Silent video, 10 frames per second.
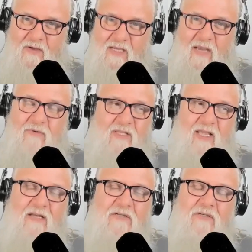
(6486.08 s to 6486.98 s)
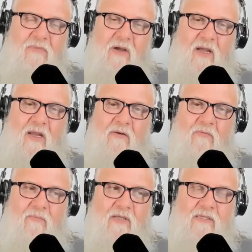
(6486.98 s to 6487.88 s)
Because I was the engine
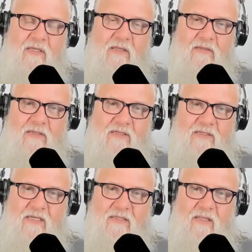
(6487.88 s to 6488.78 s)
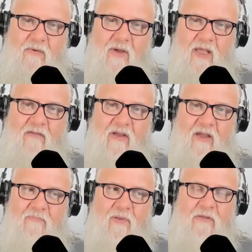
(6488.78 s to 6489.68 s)
behind basically the success that they were
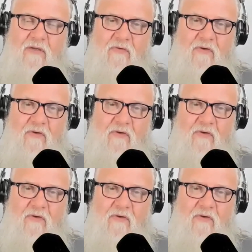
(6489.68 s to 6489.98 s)
having. I built